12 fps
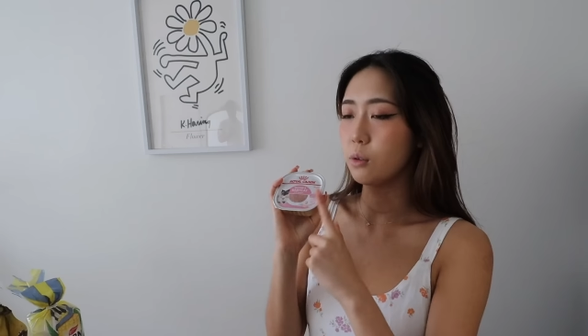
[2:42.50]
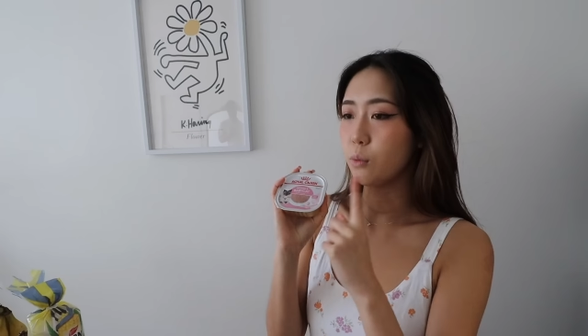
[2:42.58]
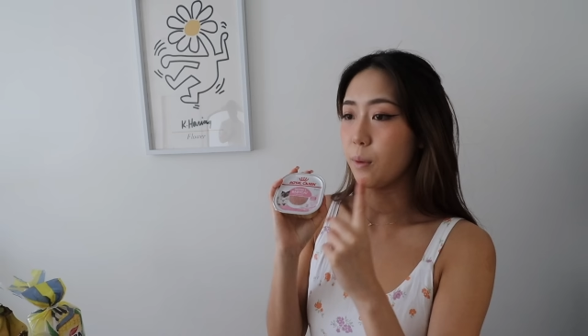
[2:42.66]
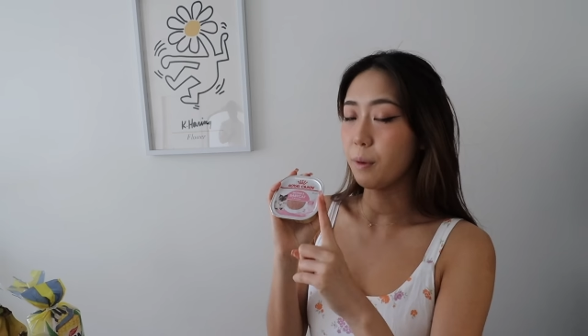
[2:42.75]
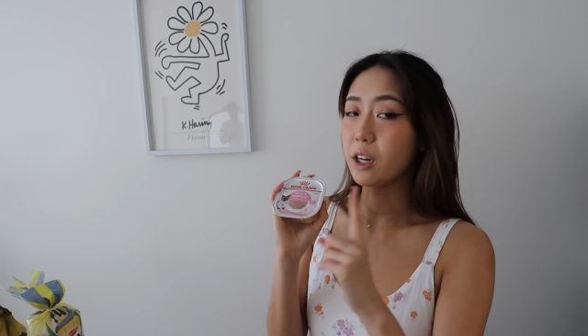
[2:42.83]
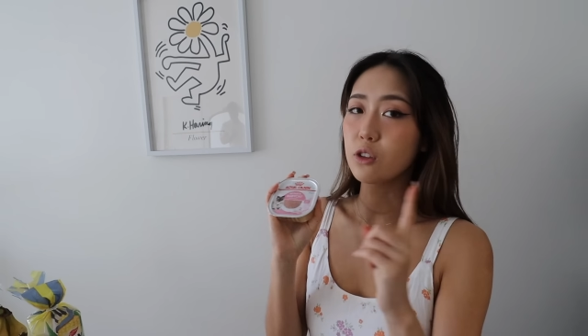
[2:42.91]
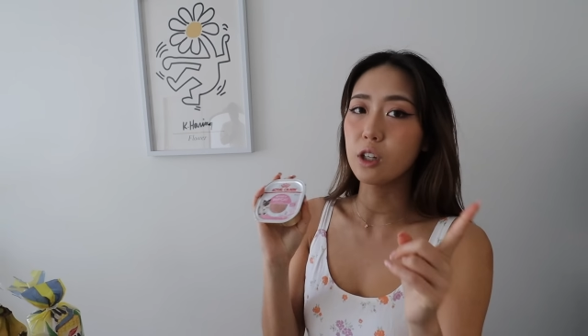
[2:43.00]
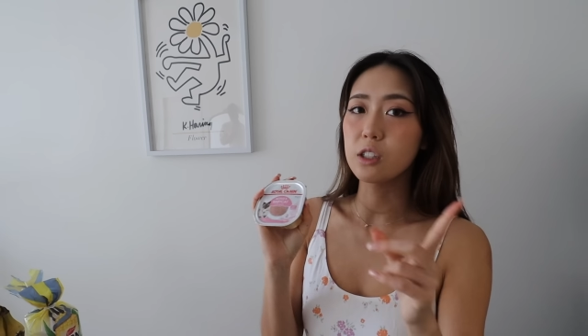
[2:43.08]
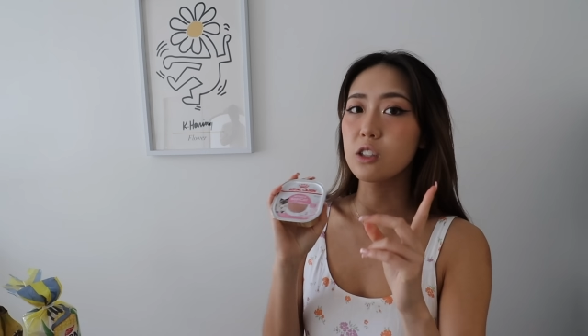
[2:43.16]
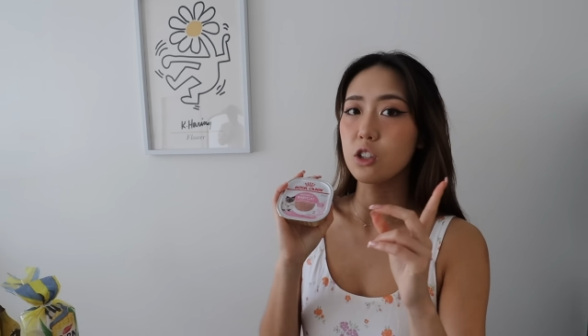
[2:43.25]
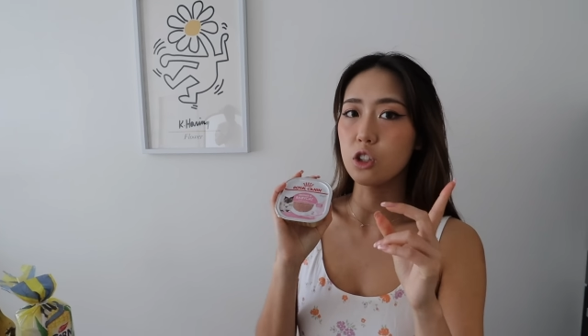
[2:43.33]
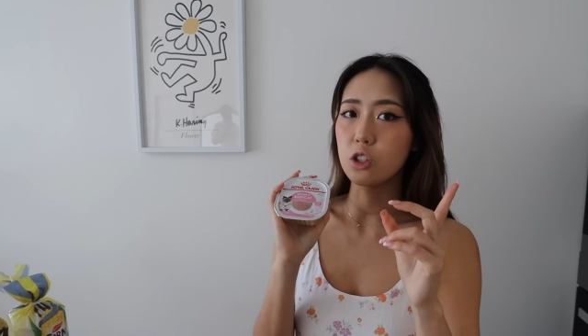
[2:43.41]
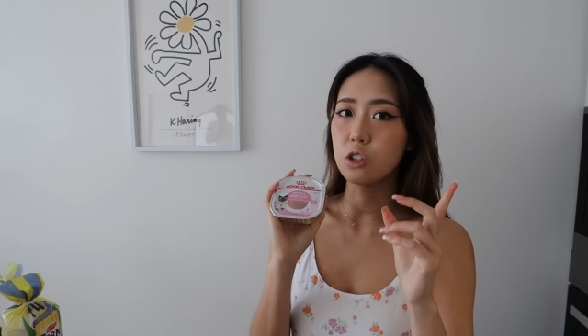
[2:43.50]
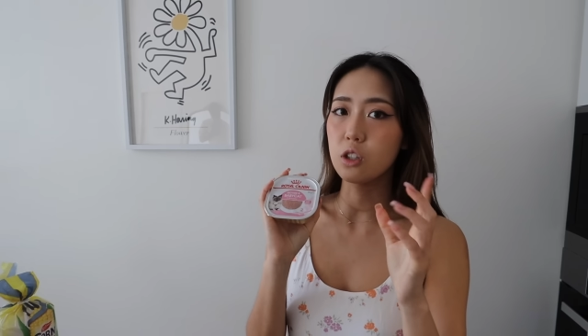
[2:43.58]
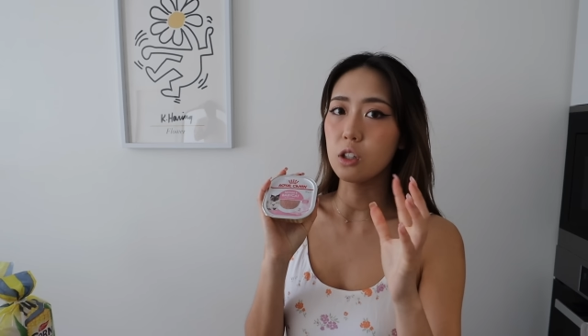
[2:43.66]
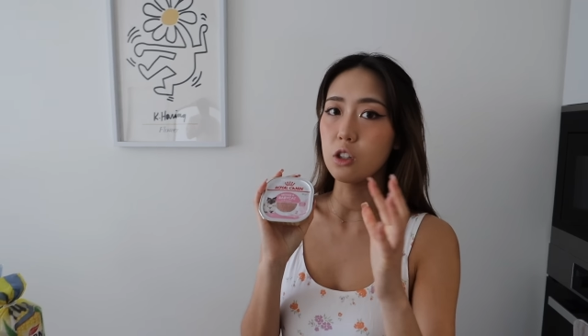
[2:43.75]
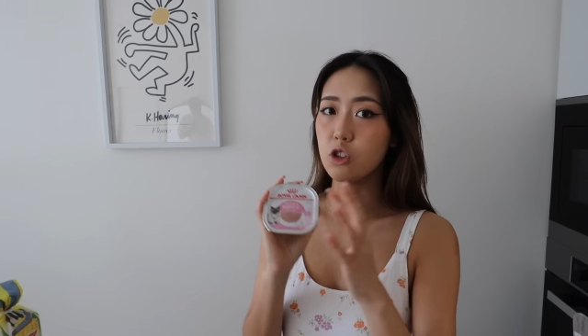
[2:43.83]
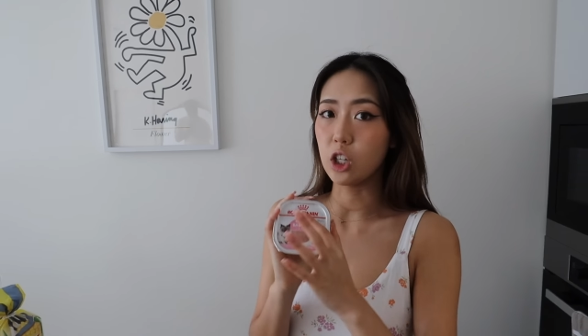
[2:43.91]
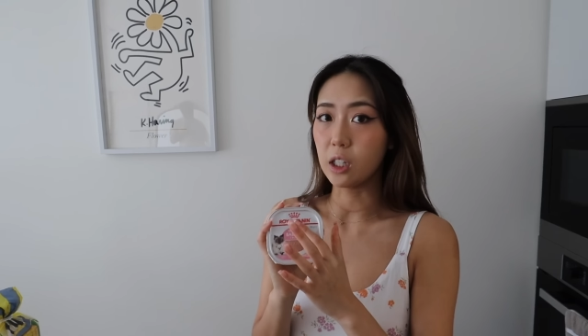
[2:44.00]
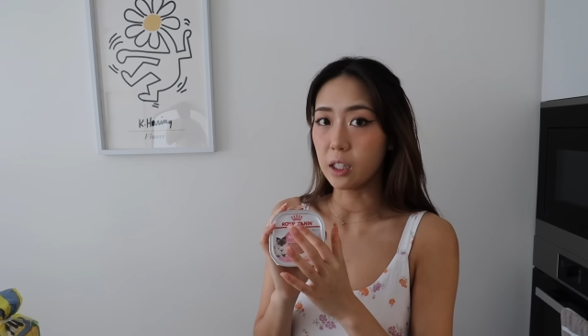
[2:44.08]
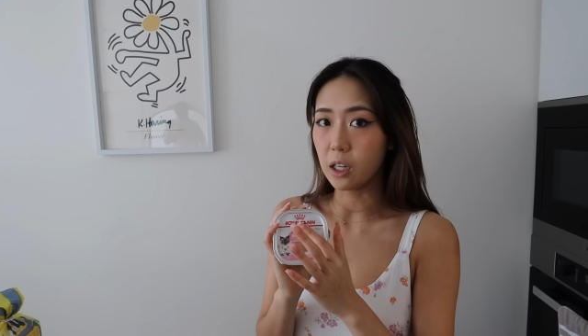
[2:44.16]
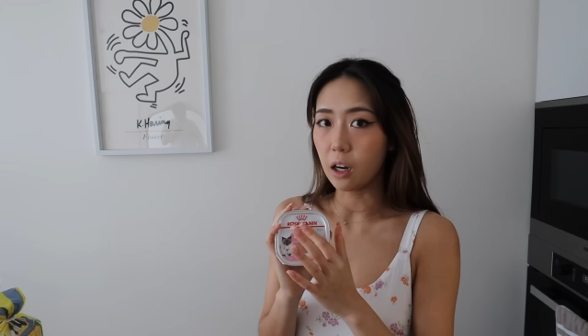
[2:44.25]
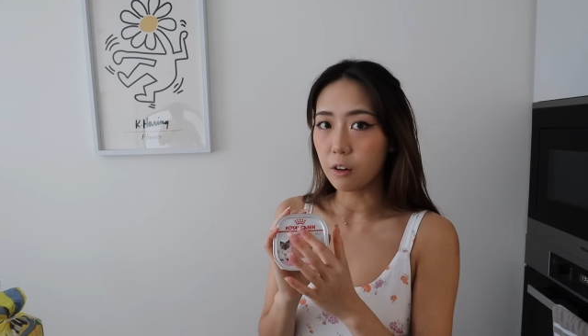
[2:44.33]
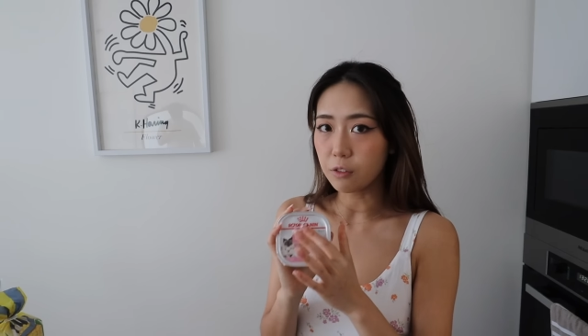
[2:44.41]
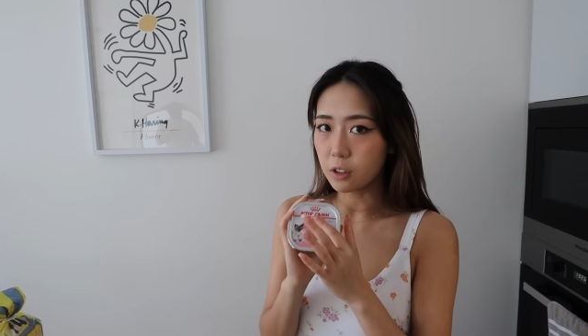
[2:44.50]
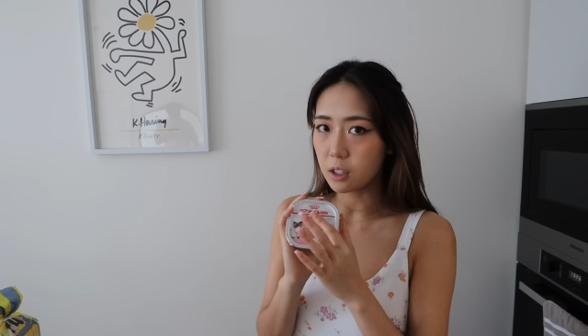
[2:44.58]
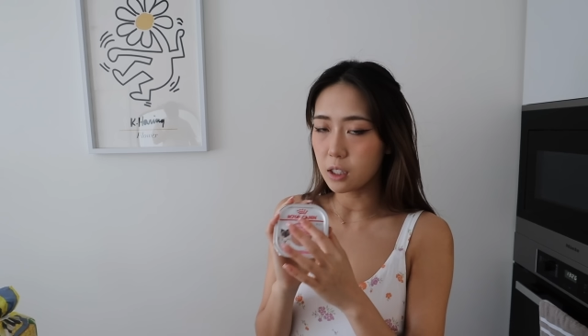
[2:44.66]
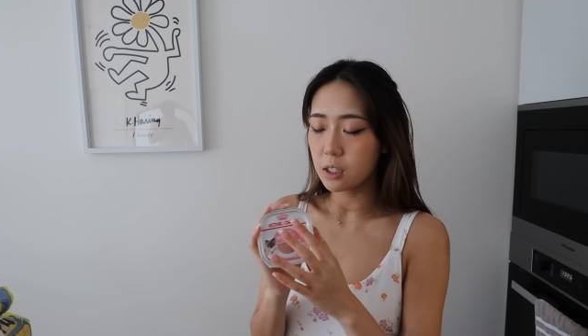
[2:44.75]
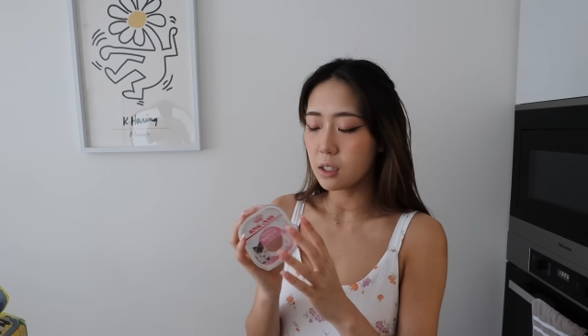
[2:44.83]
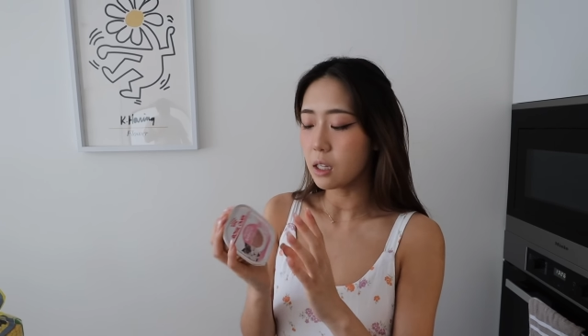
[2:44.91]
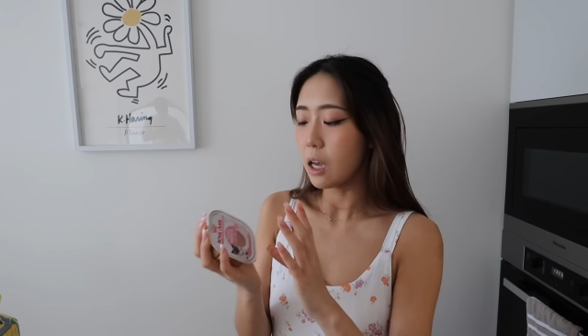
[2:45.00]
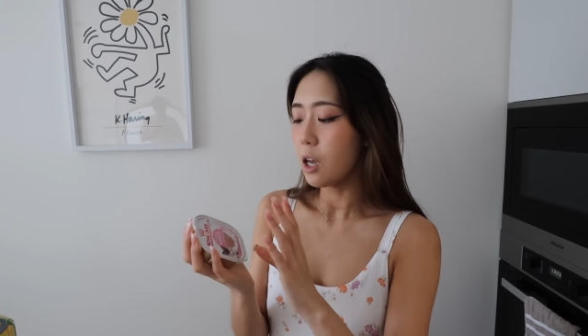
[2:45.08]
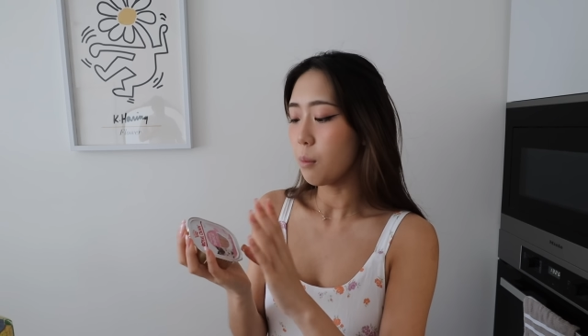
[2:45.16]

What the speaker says: We might transition to the jelly after this,